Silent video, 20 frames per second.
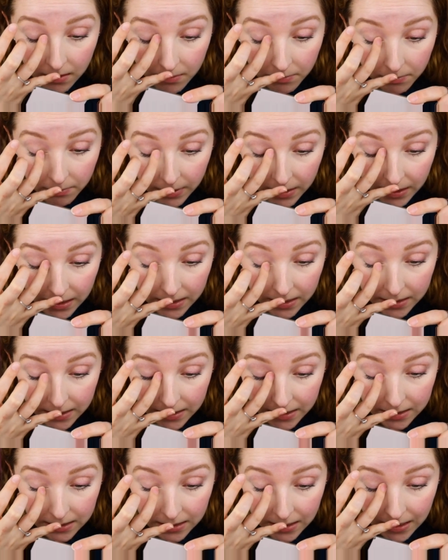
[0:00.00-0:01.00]
but
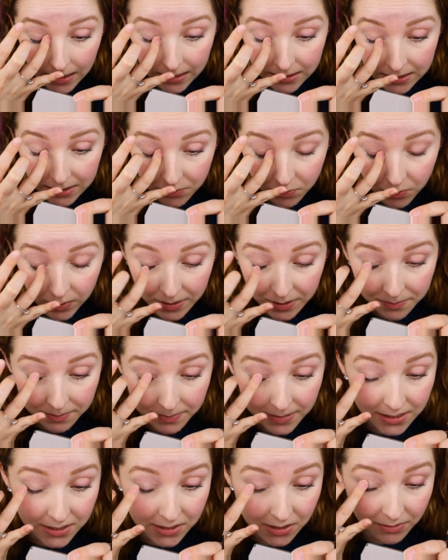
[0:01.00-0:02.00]
I just wouldn't
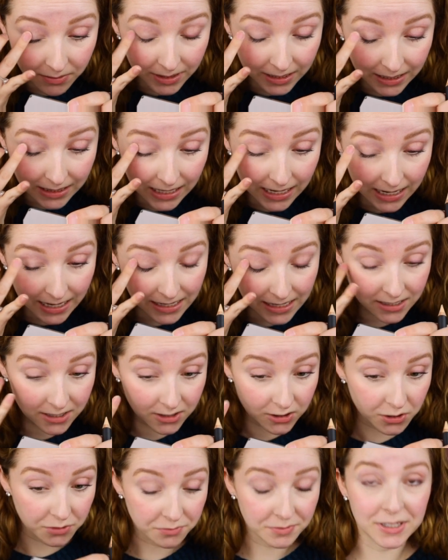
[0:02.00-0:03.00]
be so inclined
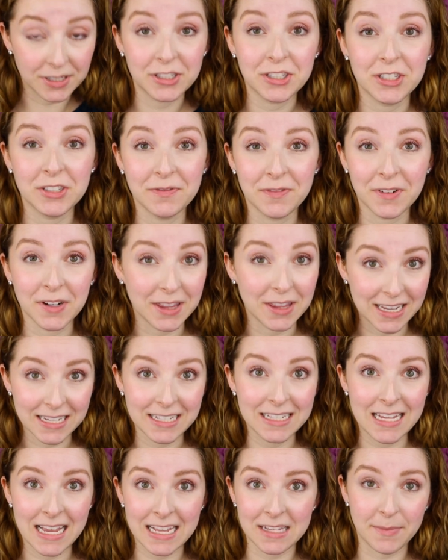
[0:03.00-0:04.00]
to reach for
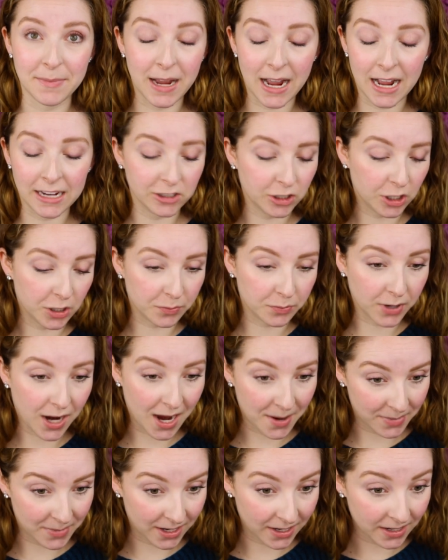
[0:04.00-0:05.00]
this as my eyeshadow
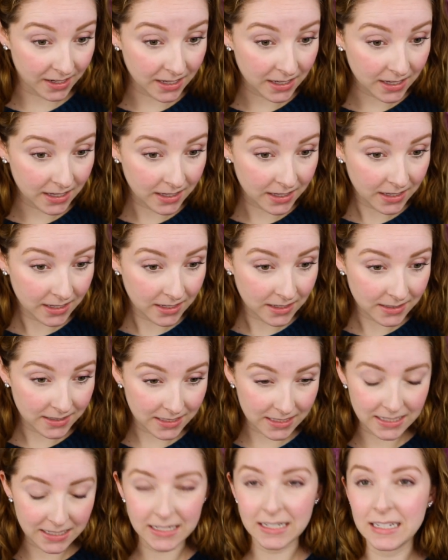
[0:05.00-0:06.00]
primer
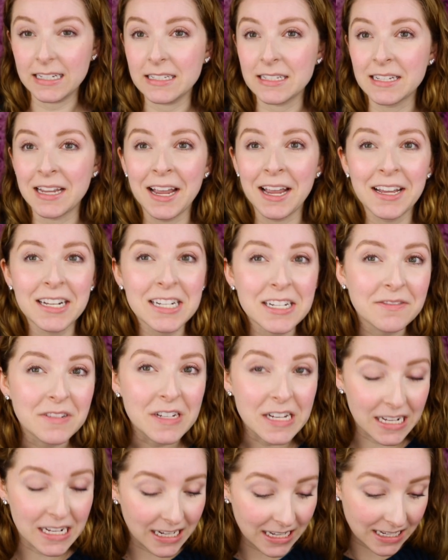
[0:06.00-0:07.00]
since it is kind of
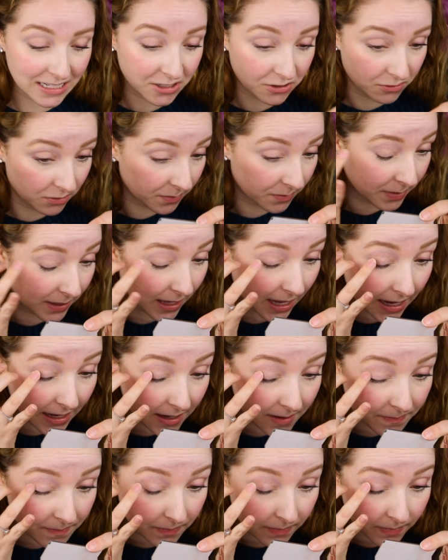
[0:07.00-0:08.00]
tedious to apply.
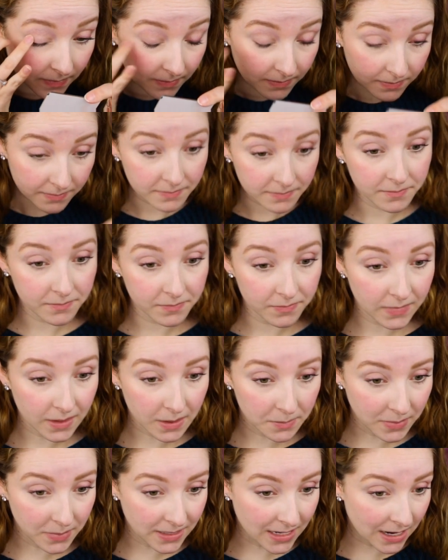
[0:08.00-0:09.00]

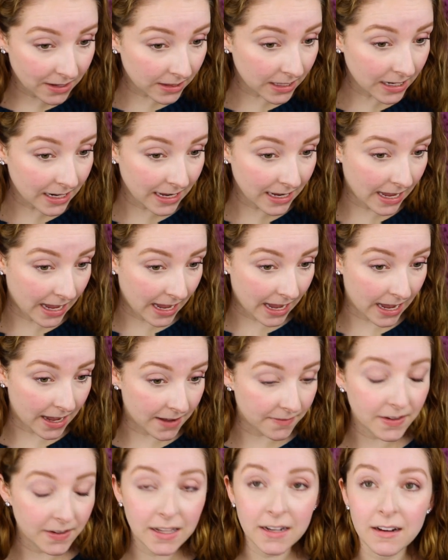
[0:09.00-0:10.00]
But now that I
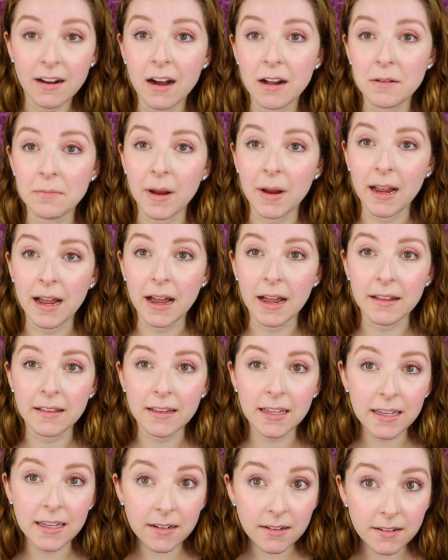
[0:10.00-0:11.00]
have it on my
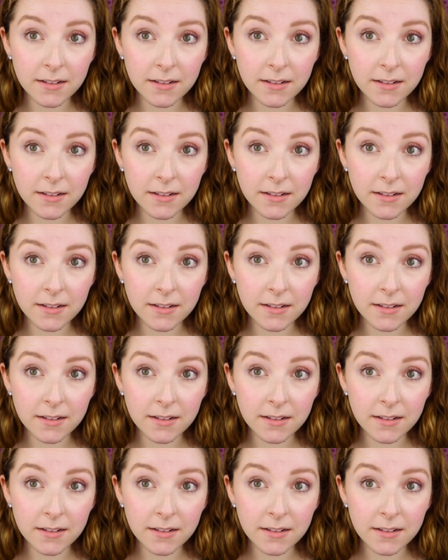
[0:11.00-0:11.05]
eyelid,